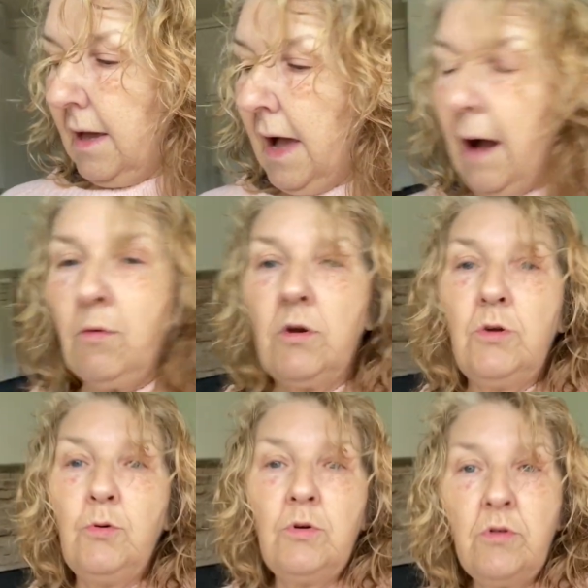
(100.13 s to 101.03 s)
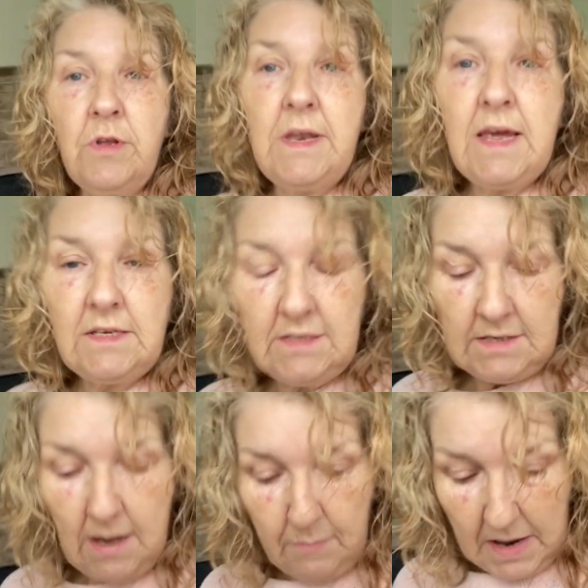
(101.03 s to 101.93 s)
I'm going to do another day's
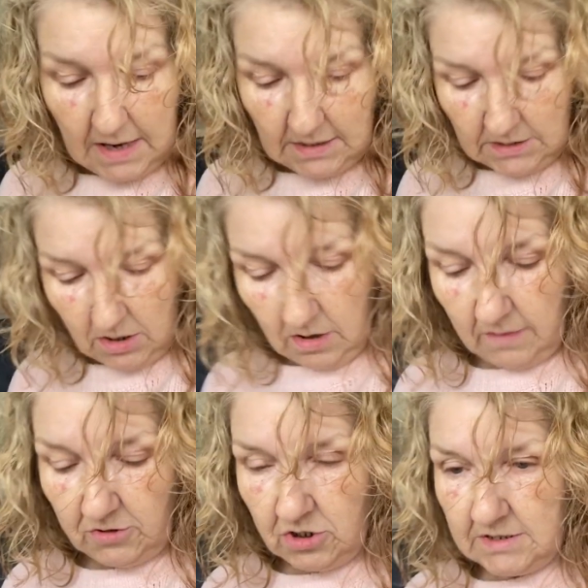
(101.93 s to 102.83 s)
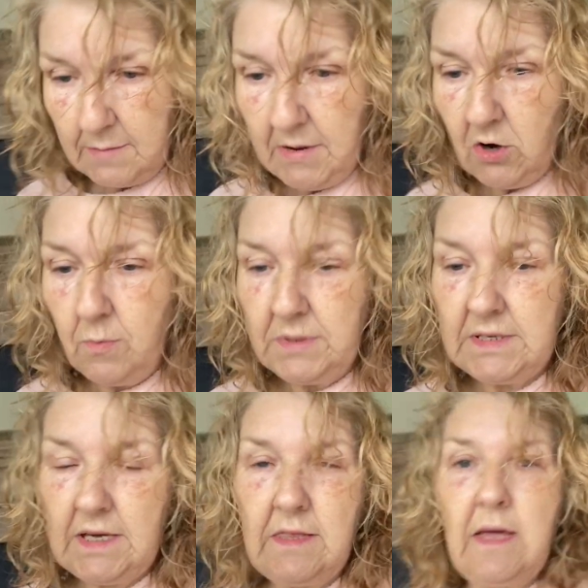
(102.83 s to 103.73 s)
snippet, so just take my cup of
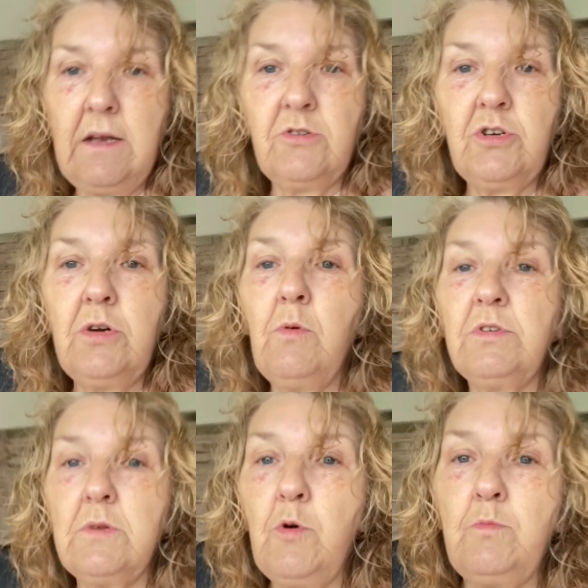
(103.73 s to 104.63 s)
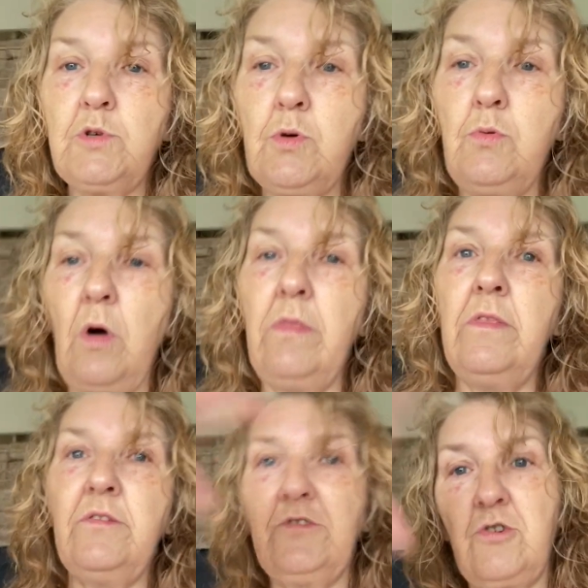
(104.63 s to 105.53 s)
tea and then I'll show you what I'm up to on
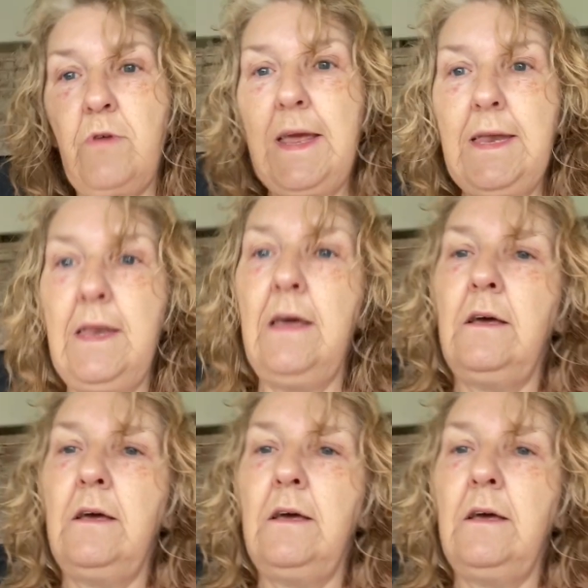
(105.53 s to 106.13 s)
the screen.